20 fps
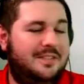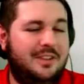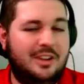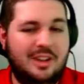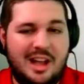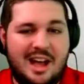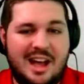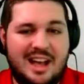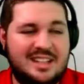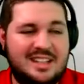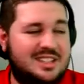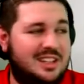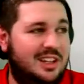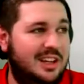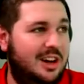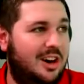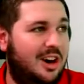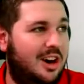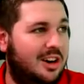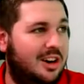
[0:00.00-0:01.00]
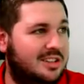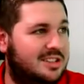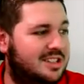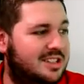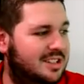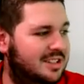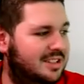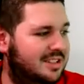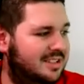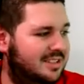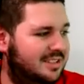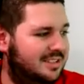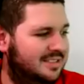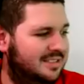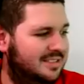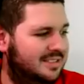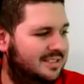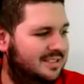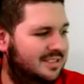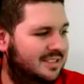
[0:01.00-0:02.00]
Full Go, eyes, clear hearts. Thank you. Can't
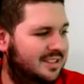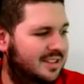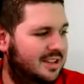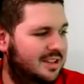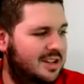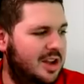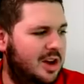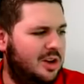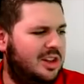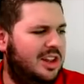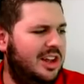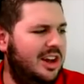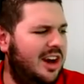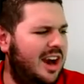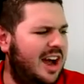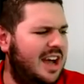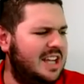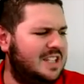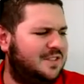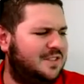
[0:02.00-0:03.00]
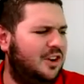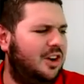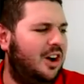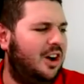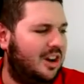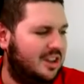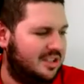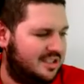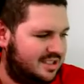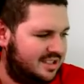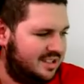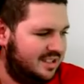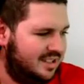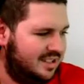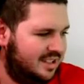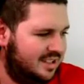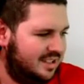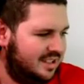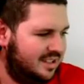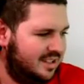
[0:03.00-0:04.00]
lose. We'll be live. No, clear eyes, full hearts.
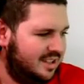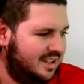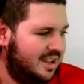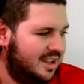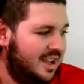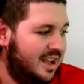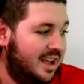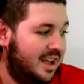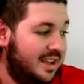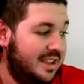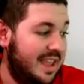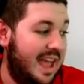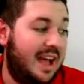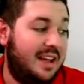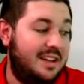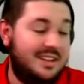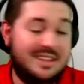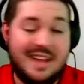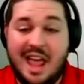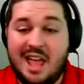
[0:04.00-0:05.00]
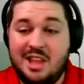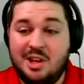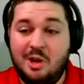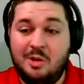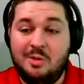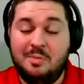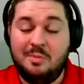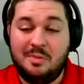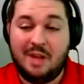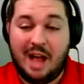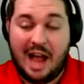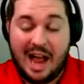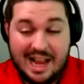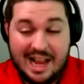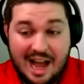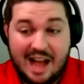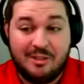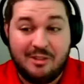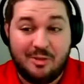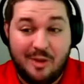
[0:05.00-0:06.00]
I don't remember what it is. Yeah, Daniel, I
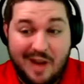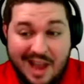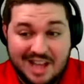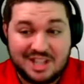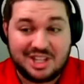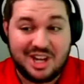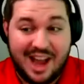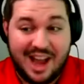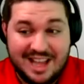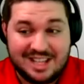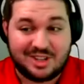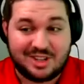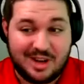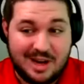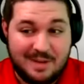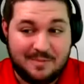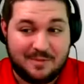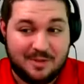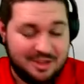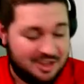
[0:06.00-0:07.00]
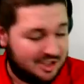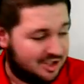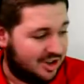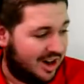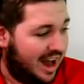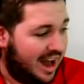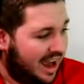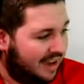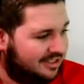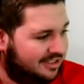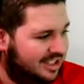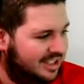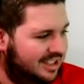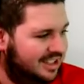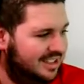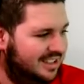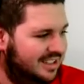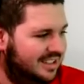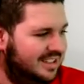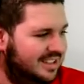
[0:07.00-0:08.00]
got ranch ice cream for the draft. Yeah, I'm
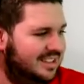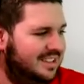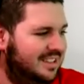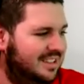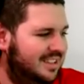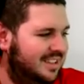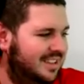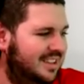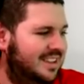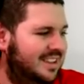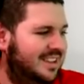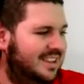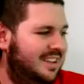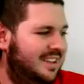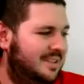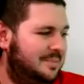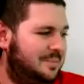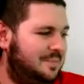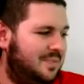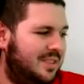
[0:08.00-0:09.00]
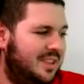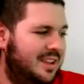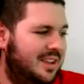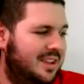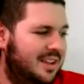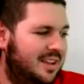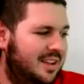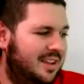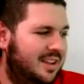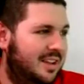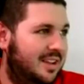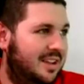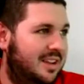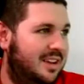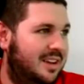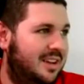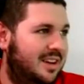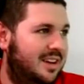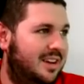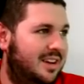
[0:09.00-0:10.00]
not looking forward to that. I can't believe you mentioned I was doing a
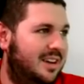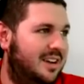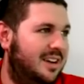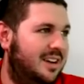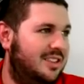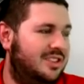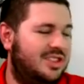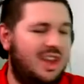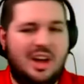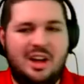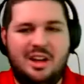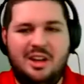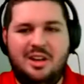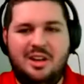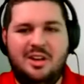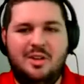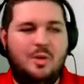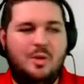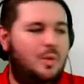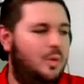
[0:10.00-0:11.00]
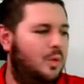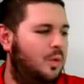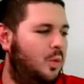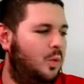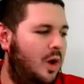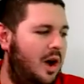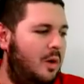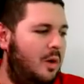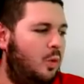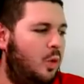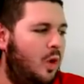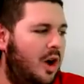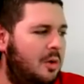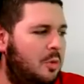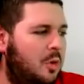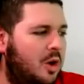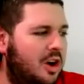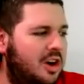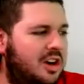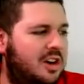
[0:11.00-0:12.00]
tequila bong. What, the, what are you doing? What,
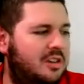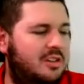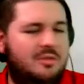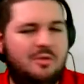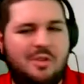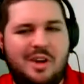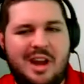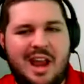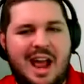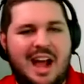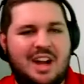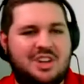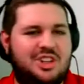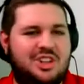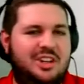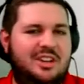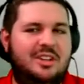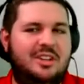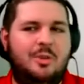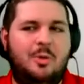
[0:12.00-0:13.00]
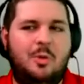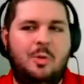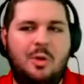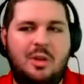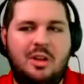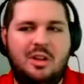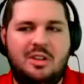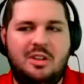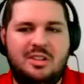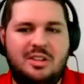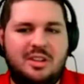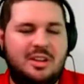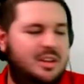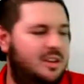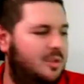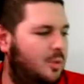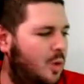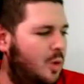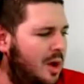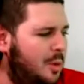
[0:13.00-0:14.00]
one word reaction. Whoa.
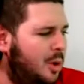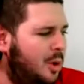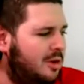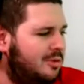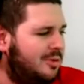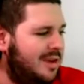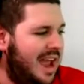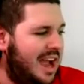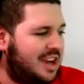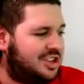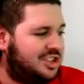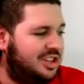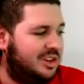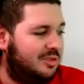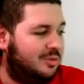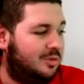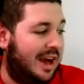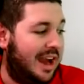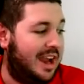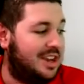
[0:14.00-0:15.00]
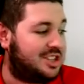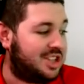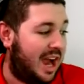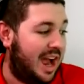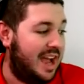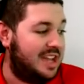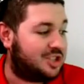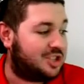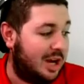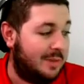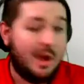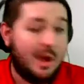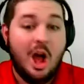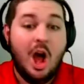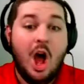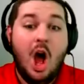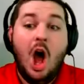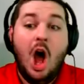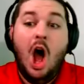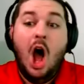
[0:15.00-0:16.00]
One word reaction to ranch ice cream.
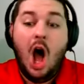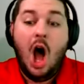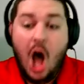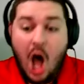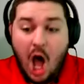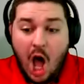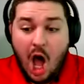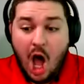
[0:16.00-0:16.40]
Oh!